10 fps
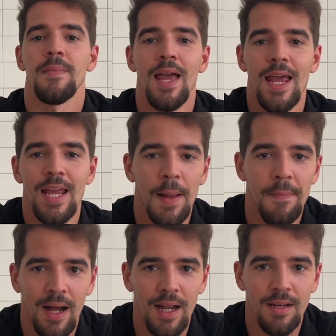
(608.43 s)
AI
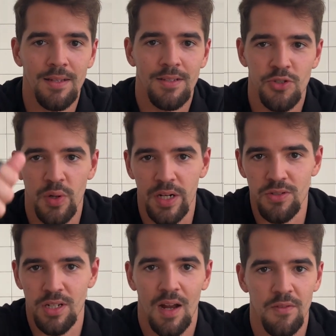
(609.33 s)
bot triggers
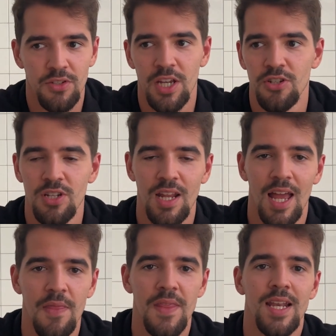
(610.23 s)
a conversation
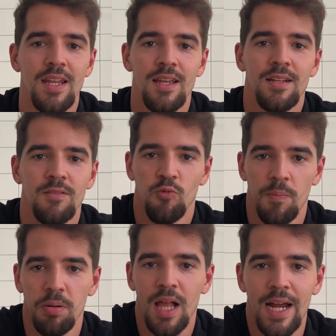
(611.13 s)
and then
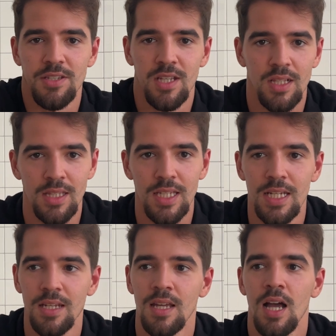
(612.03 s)
replies to the
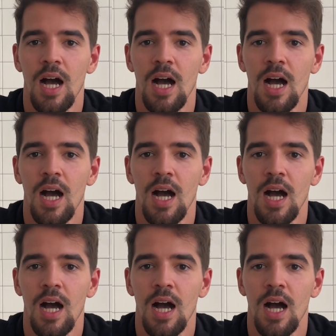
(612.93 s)
lead